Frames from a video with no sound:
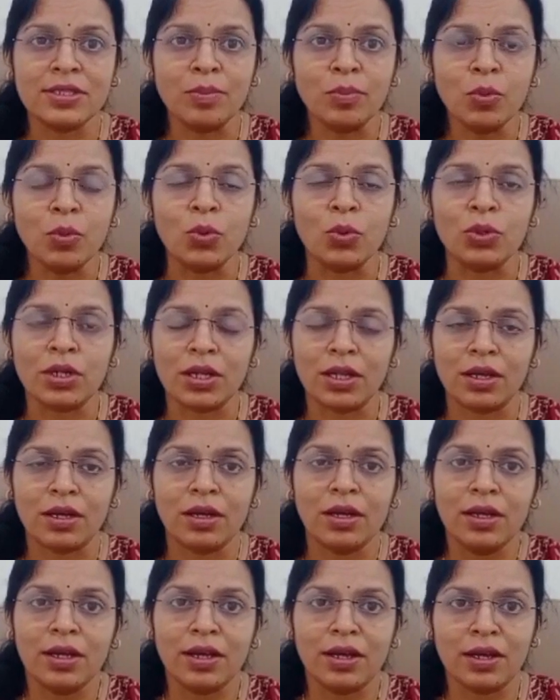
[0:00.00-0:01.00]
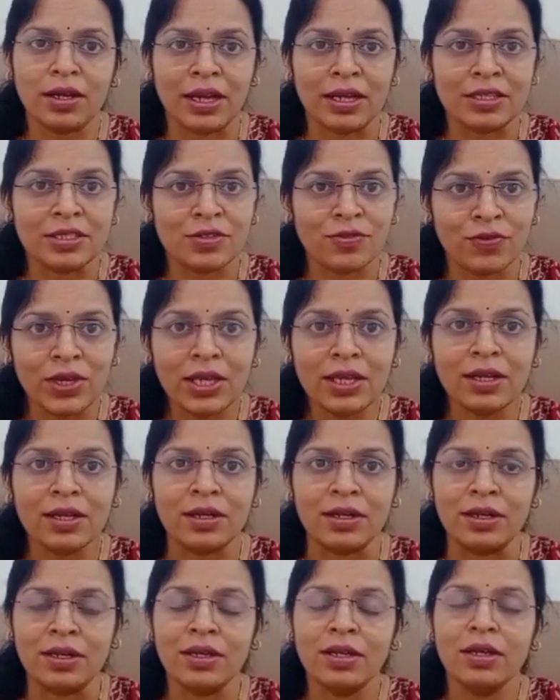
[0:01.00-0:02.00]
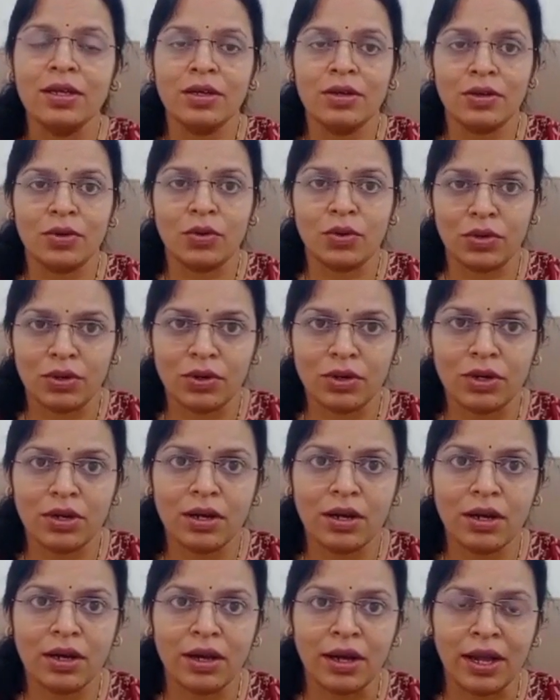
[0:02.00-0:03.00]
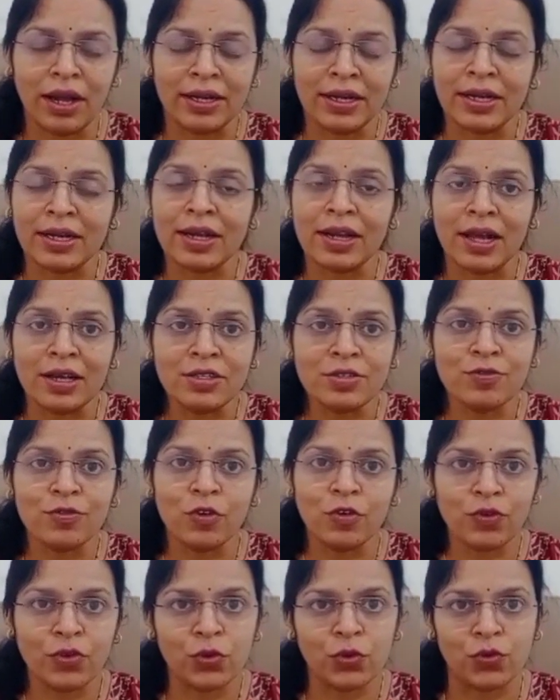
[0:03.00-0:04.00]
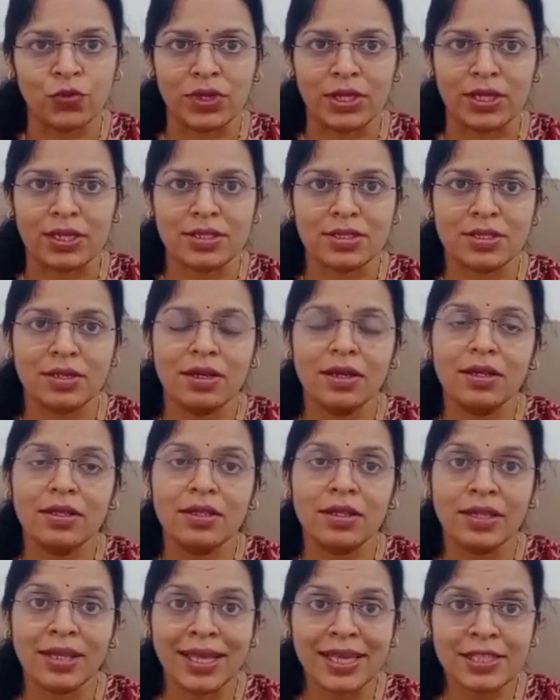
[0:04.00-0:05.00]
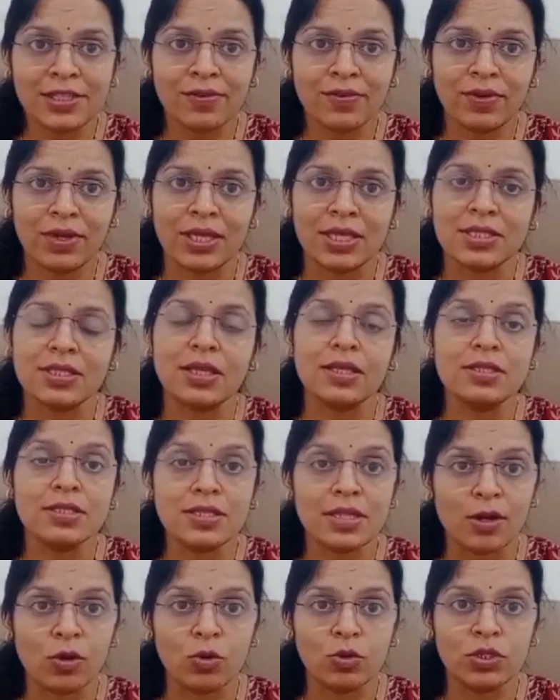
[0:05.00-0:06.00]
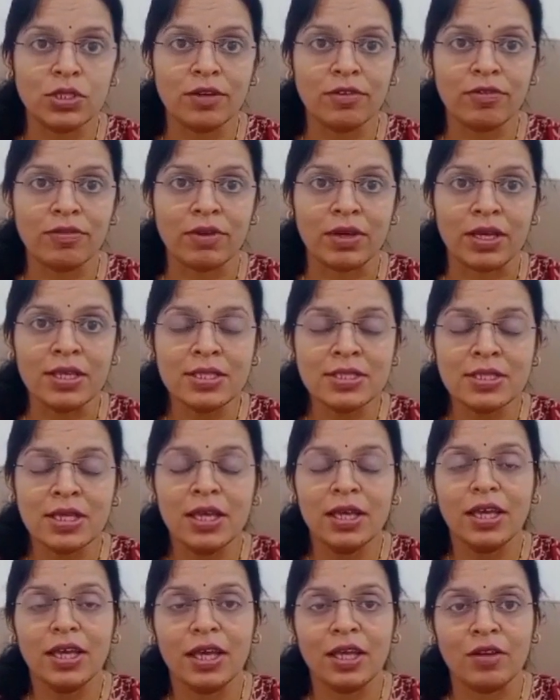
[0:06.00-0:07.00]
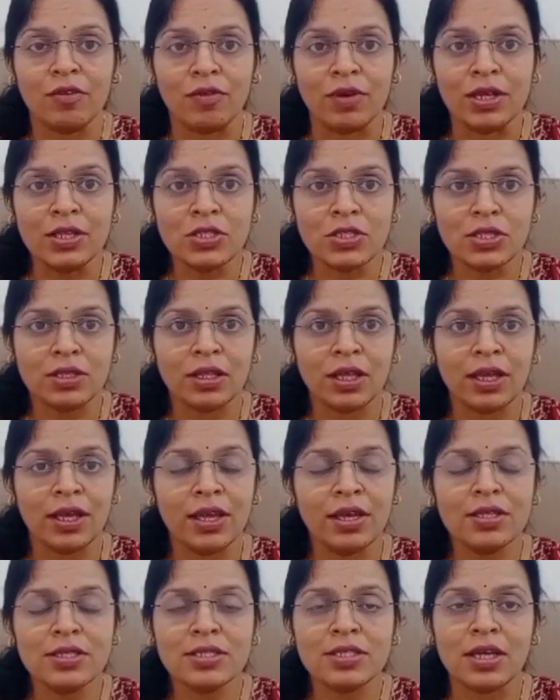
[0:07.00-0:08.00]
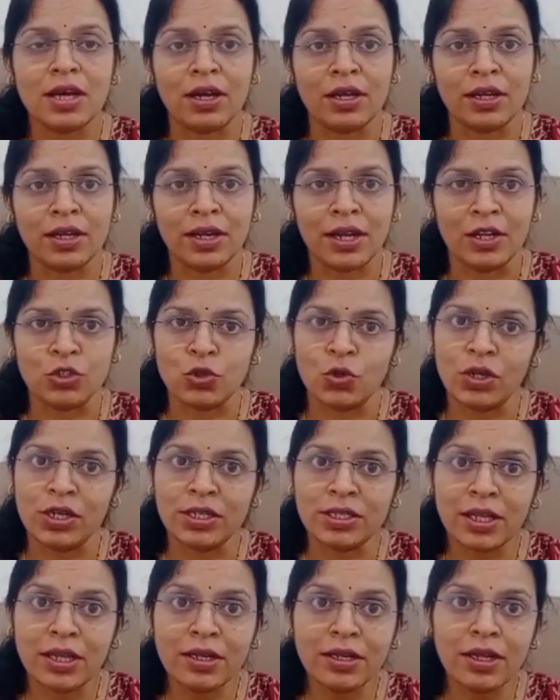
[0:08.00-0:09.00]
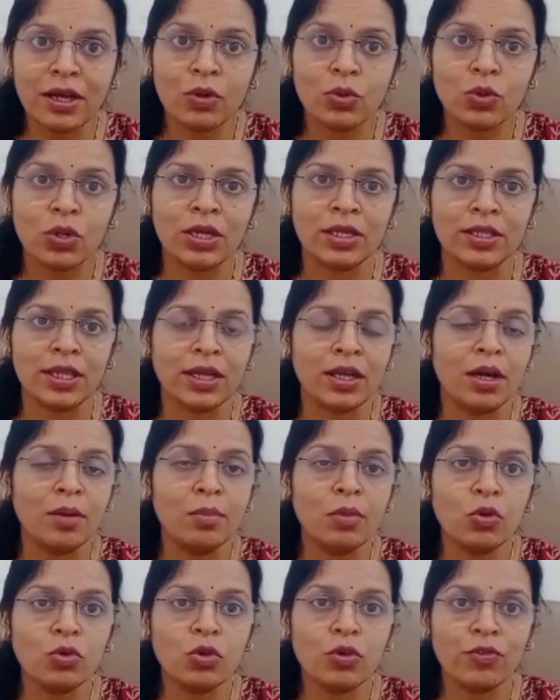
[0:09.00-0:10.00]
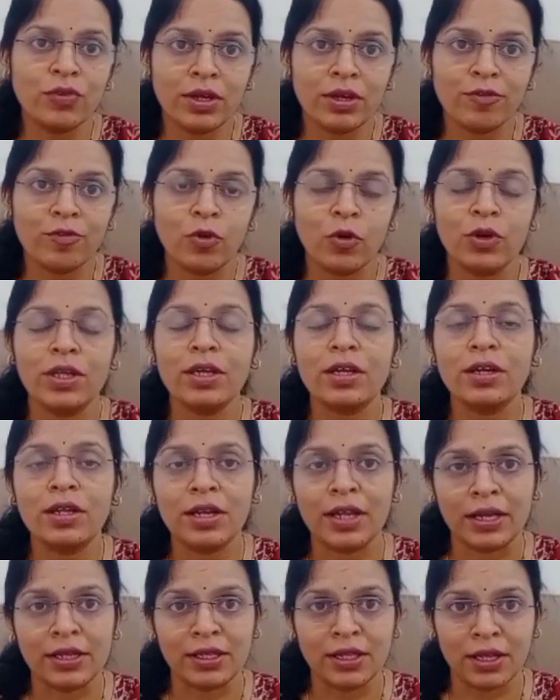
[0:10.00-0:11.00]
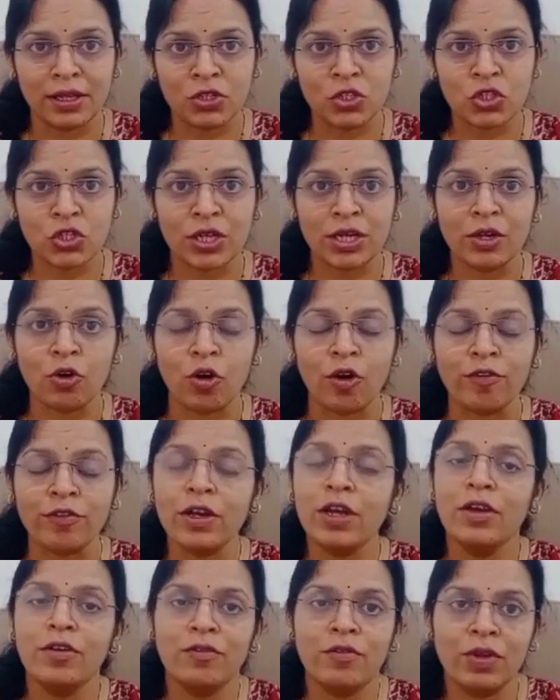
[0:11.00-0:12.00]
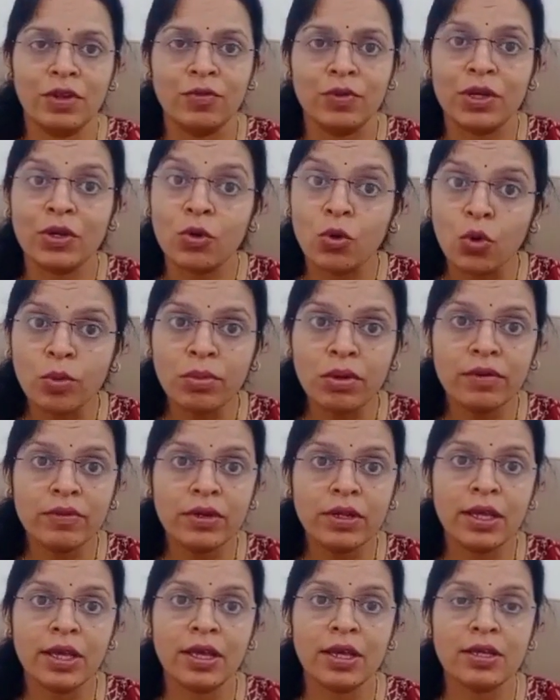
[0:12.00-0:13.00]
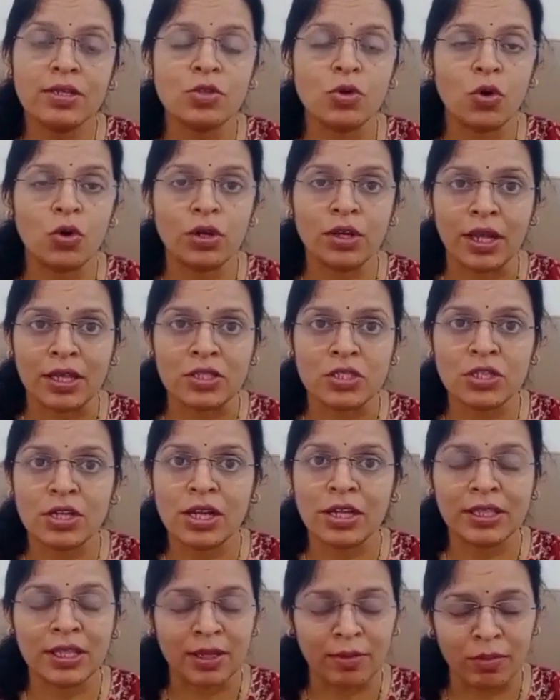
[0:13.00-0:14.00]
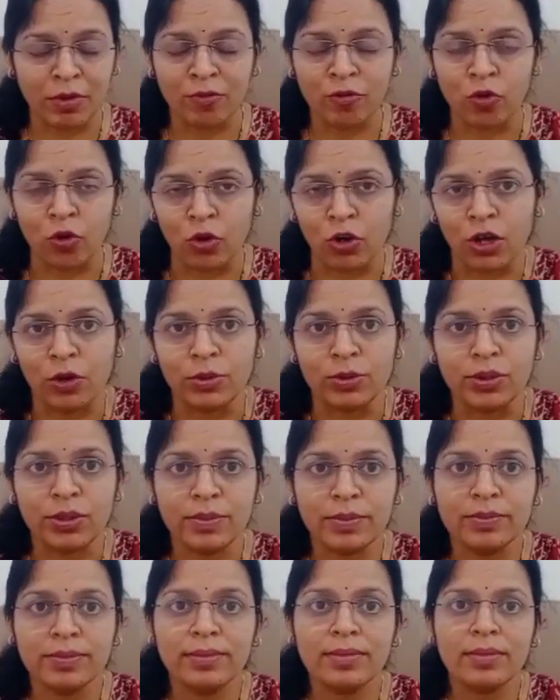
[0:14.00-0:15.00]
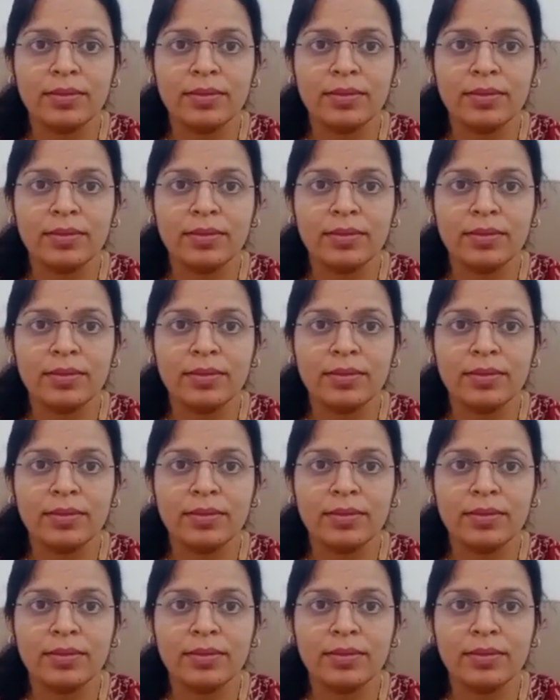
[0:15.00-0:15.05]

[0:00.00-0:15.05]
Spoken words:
the support gets weakened and it lasts for a few weeks. The next phase is telogen phase, in which the hairs are gradually thinned out and they come out of hair follicle and they are shed off when we comb our hairs or naturally they may fall out.